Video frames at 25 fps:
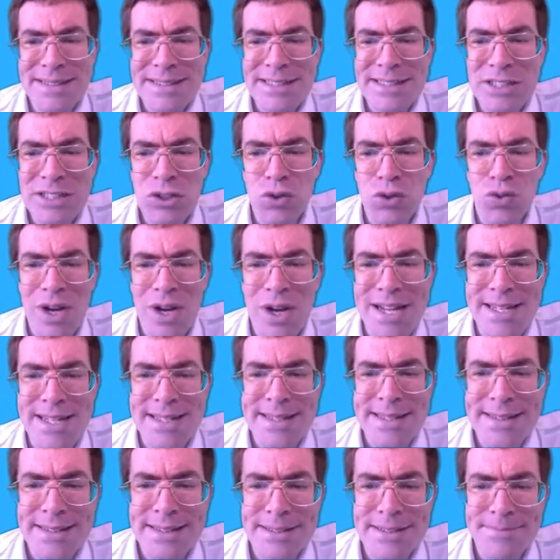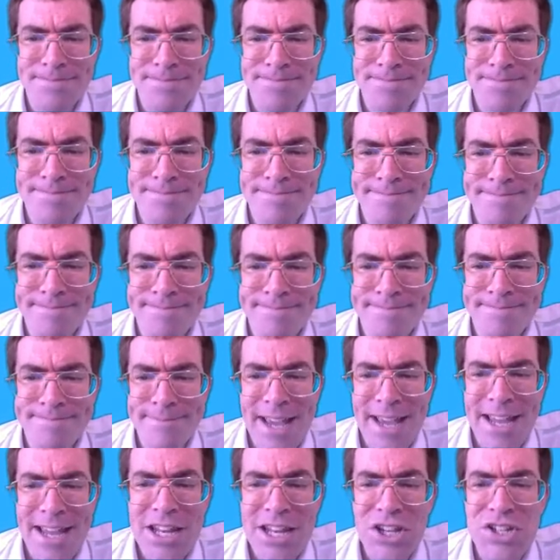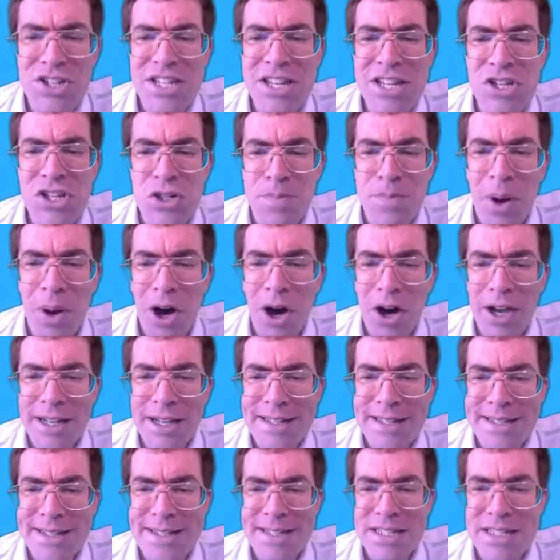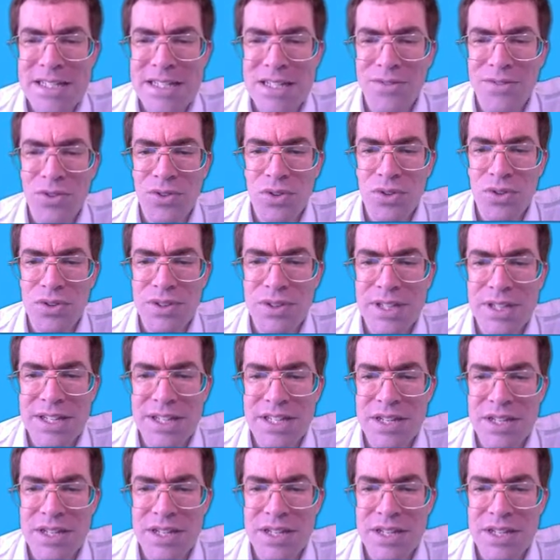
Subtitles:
gradient. And you can see just behind civil,